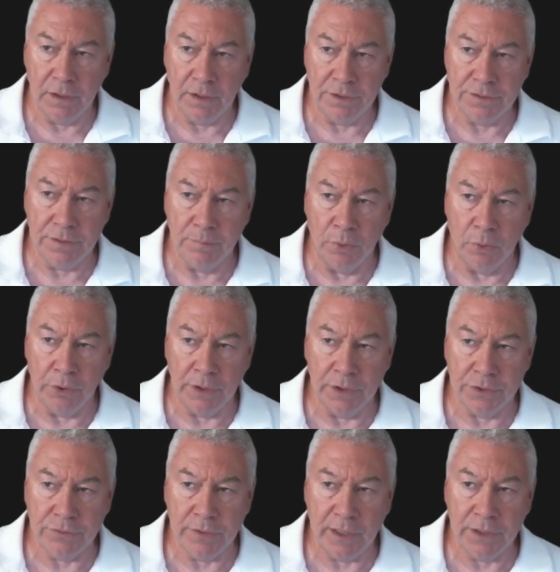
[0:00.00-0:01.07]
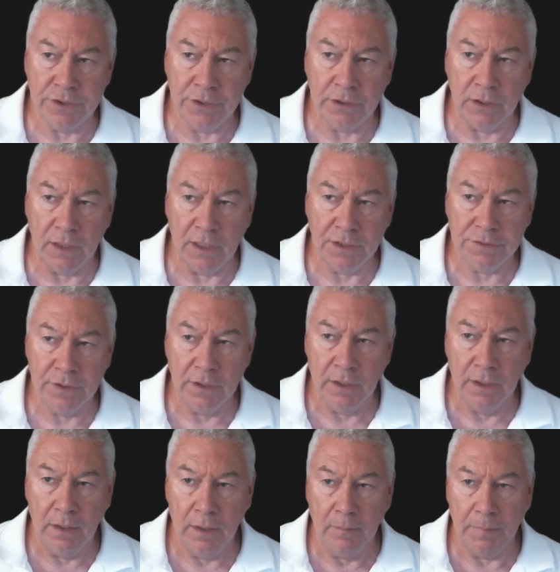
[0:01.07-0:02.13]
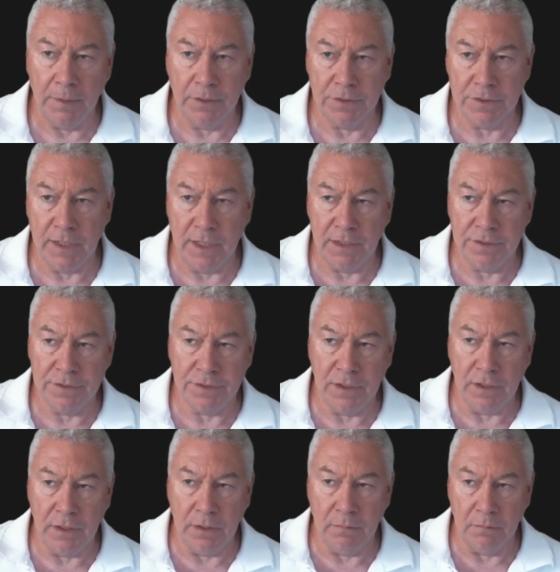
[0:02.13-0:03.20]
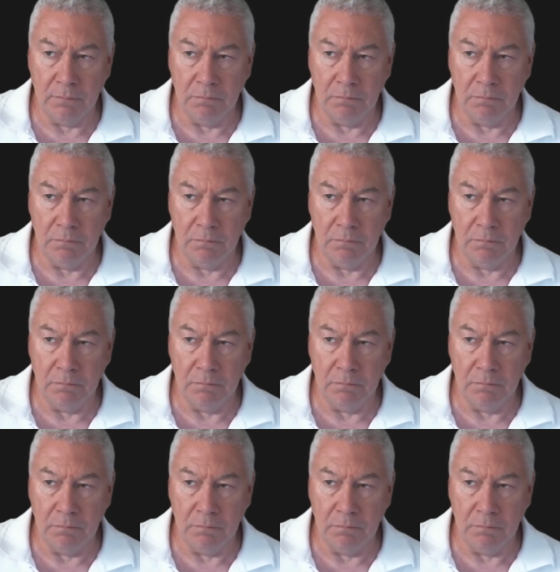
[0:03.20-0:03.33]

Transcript: It's importing the strategy class because that is the